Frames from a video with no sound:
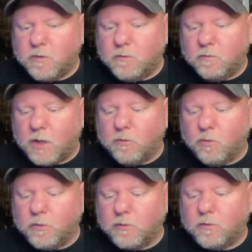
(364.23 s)
flavor
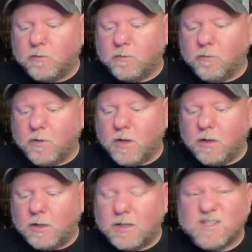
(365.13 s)
with some
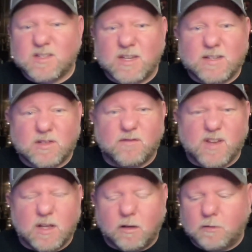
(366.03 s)
vanilla hints of
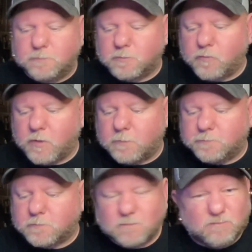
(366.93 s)
vanilla.
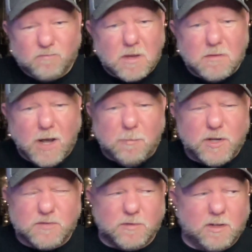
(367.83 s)
Not
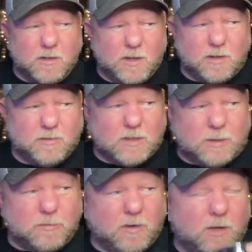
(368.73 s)
much vanilla, it
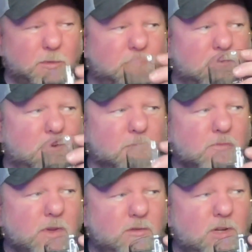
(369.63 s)
seems like, but
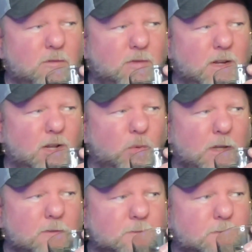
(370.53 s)
you get a vanilla-y.